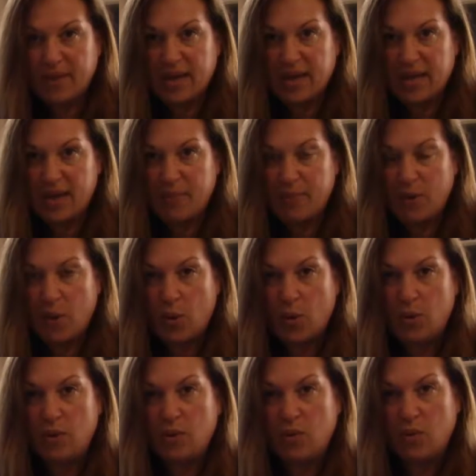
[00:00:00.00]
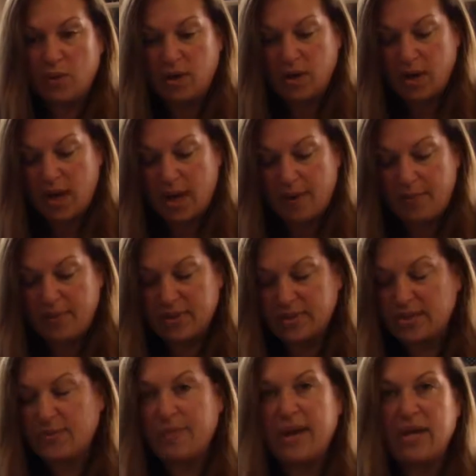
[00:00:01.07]
in a bowl or a cup
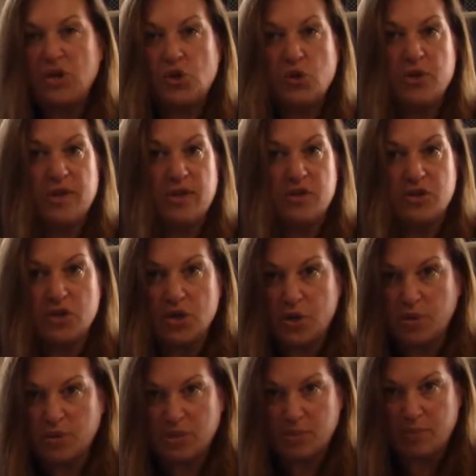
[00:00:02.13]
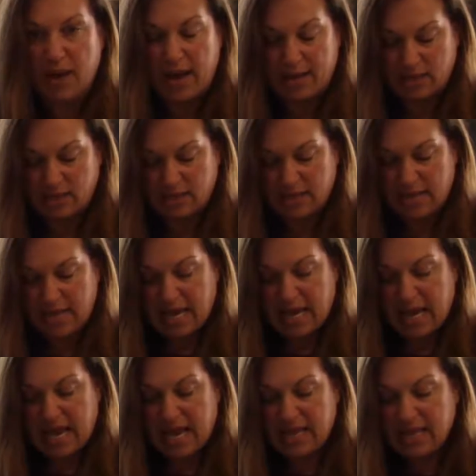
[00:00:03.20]
to make sure there's no spots
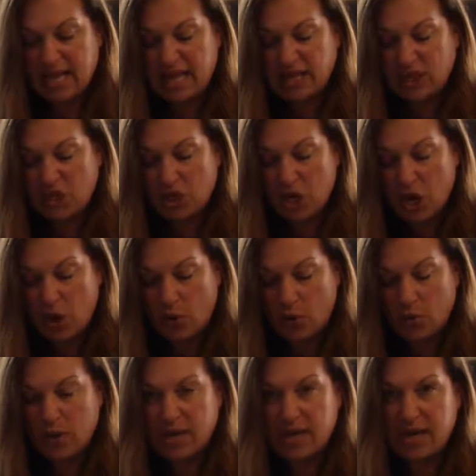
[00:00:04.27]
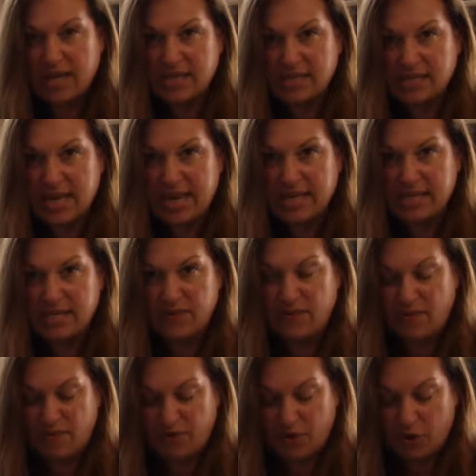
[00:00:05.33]
and that the yolk is nice
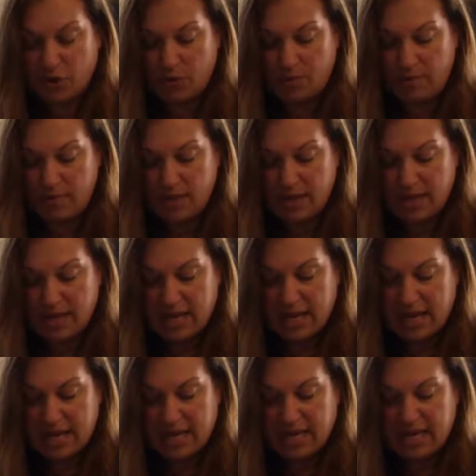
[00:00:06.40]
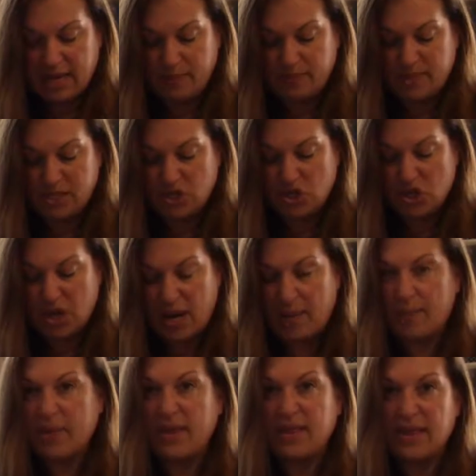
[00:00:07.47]
and firm and keeps its
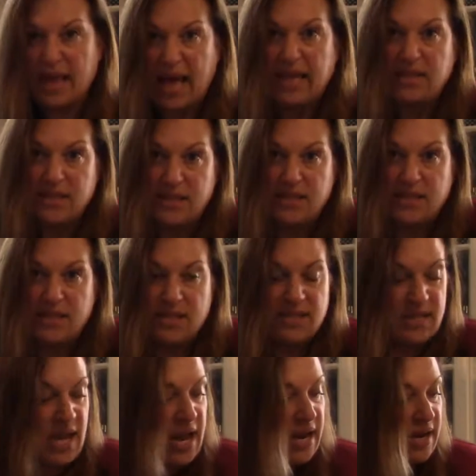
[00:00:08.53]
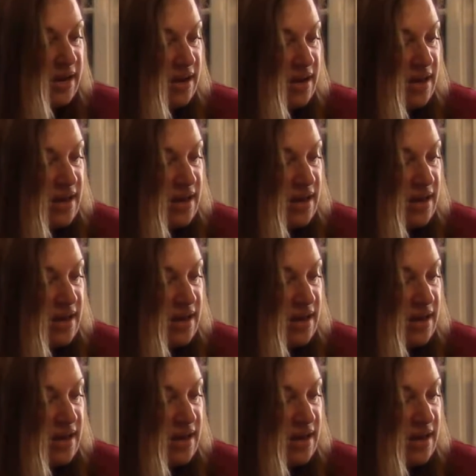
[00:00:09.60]
shape. That's the sign